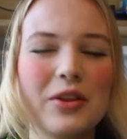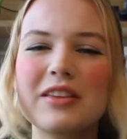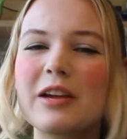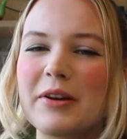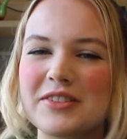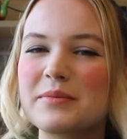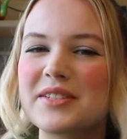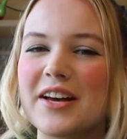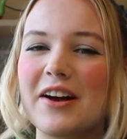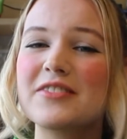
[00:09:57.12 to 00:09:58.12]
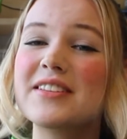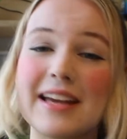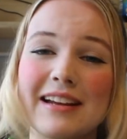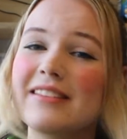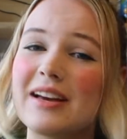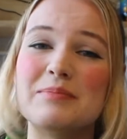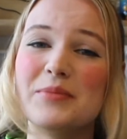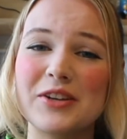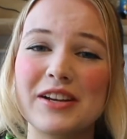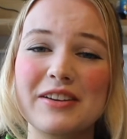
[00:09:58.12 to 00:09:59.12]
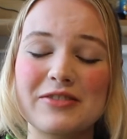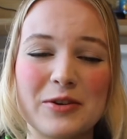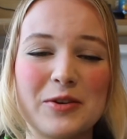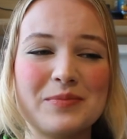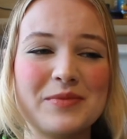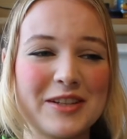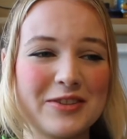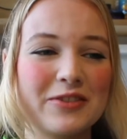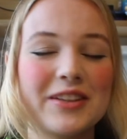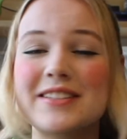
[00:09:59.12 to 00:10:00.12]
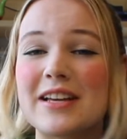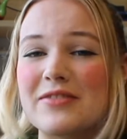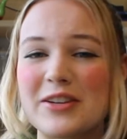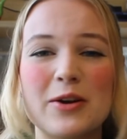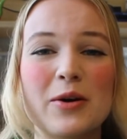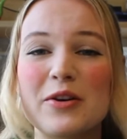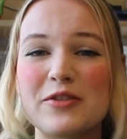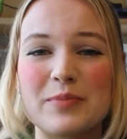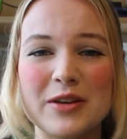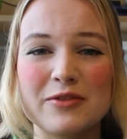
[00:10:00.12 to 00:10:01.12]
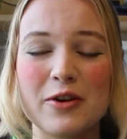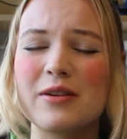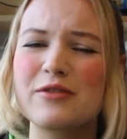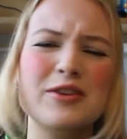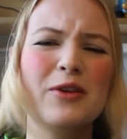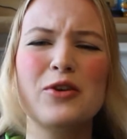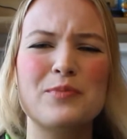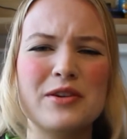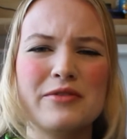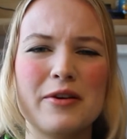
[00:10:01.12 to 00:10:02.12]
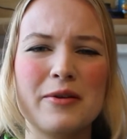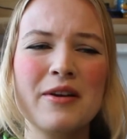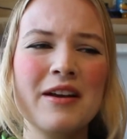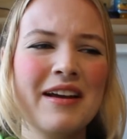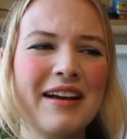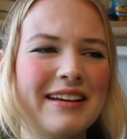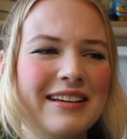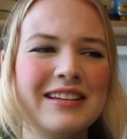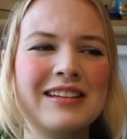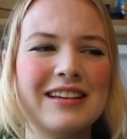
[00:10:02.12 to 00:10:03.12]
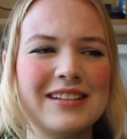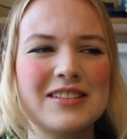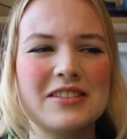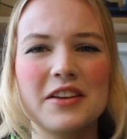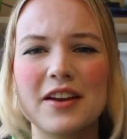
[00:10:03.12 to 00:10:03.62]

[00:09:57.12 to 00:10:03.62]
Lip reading: All they think about is themselves and getting that money from TikTok. There's that video of Bevo. And if you don't know Bevo, He is the